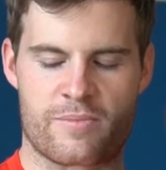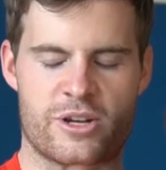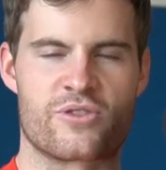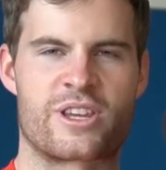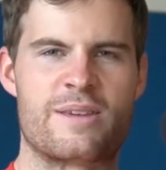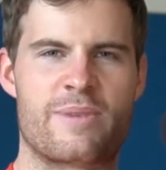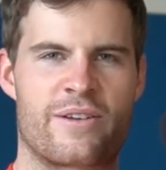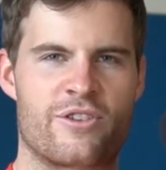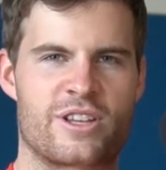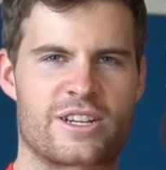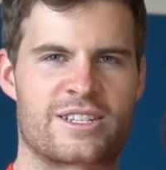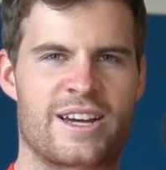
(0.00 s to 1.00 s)
but you keep
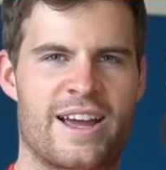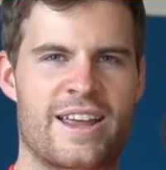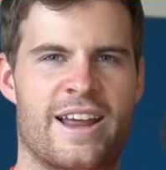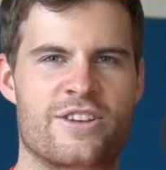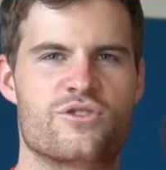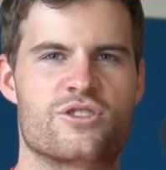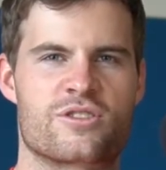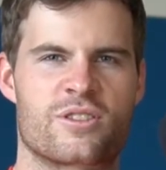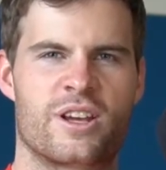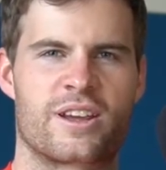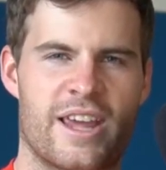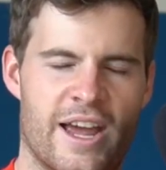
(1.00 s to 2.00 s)
everything tight and you just
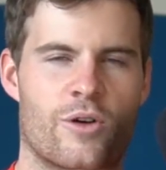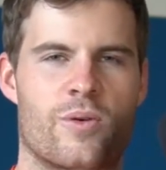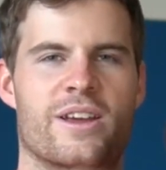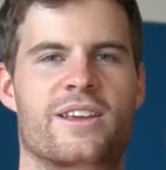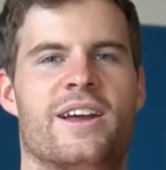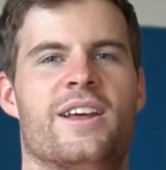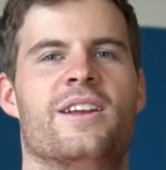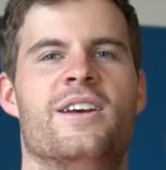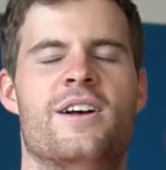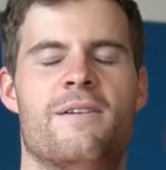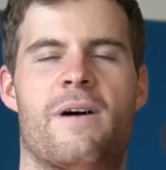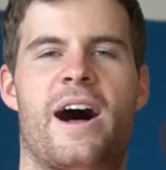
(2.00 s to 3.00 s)
can't quite get it.
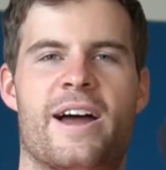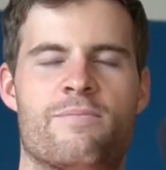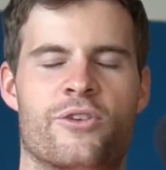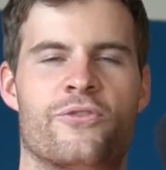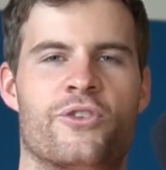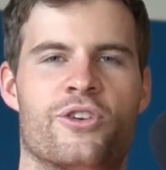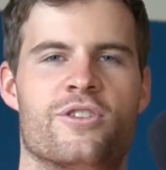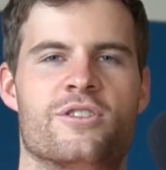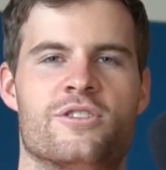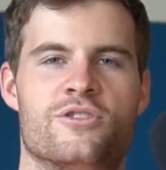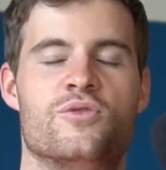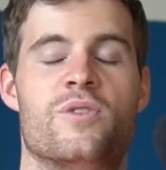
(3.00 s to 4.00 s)
I prefer
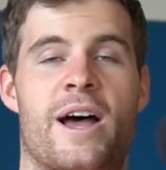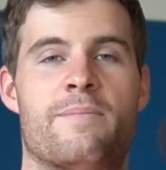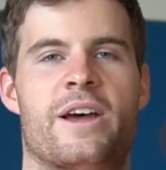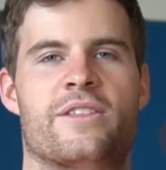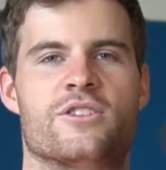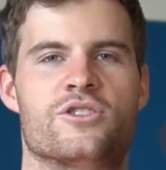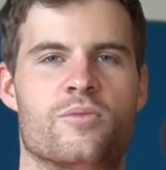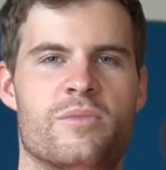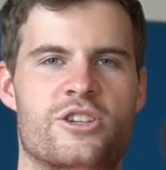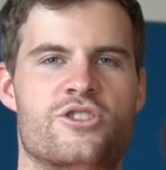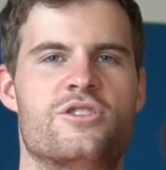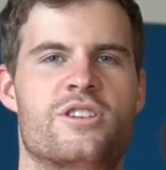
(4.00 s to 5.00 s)
to do that method. So
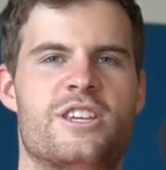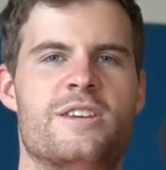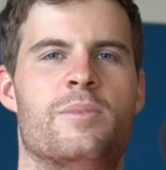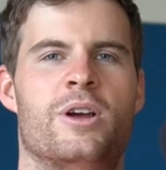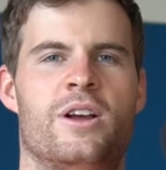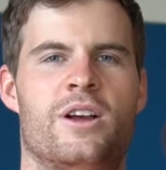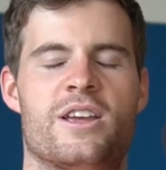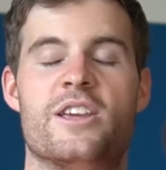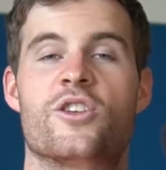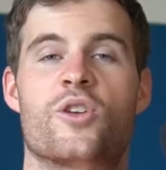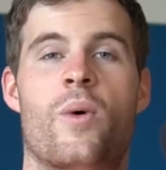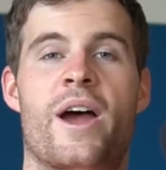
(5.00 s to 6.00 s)
make sure you keep,
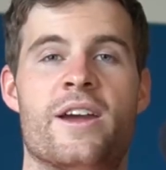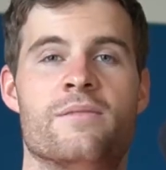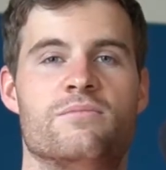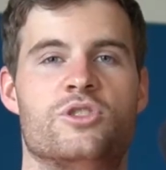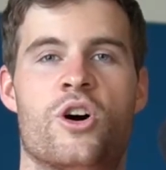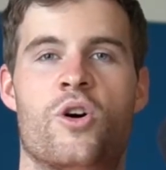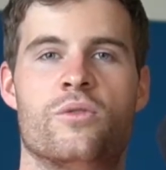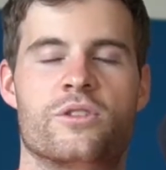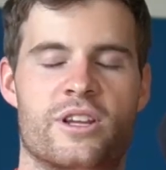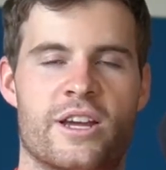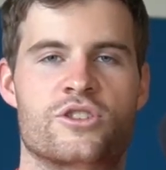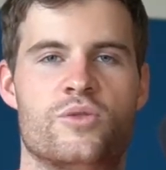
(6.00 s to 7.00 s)
either way, don't
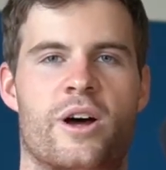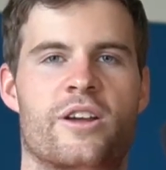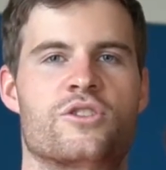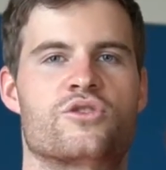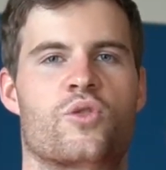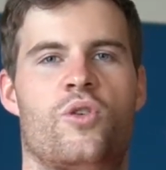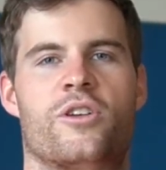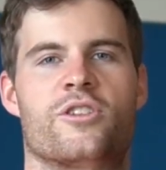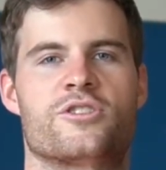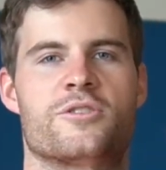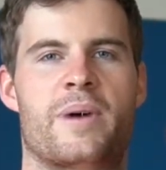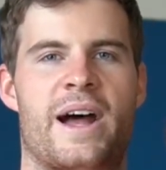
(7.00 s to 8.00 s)
get too out of control and
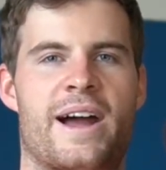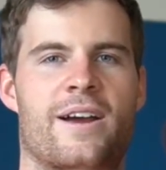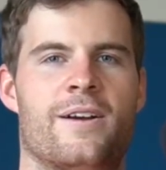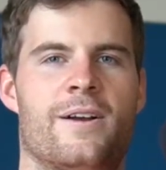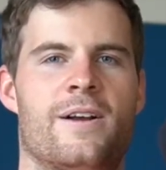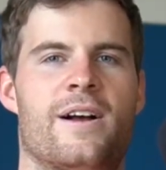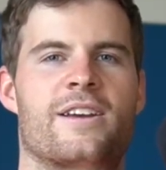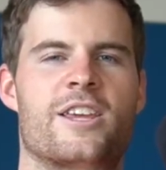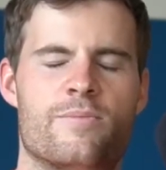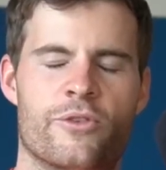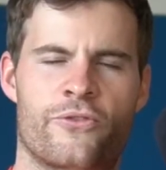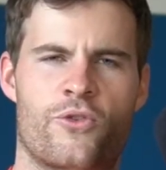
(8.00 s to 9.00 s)
hurt your back.
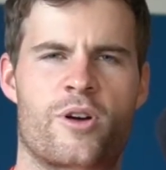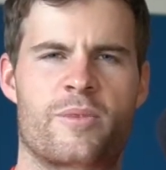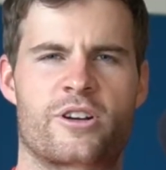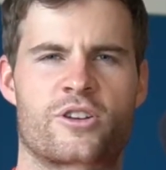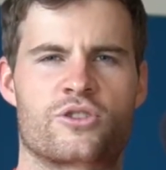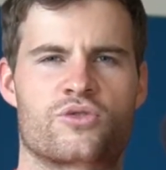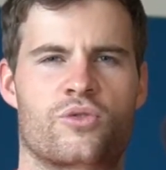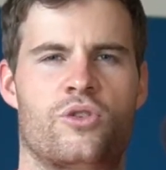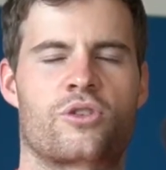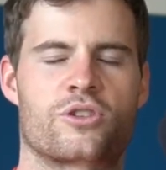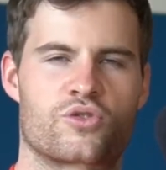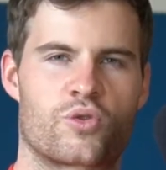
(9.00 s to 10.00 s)
Keep your form under control,
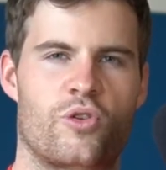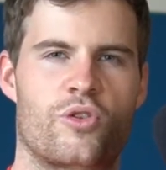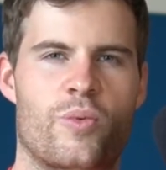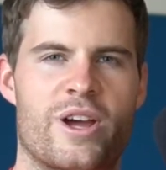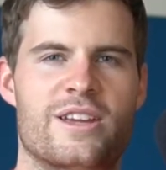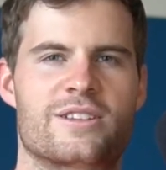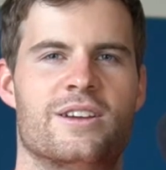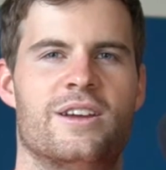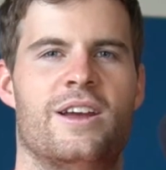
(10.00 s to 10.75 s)
control the weight,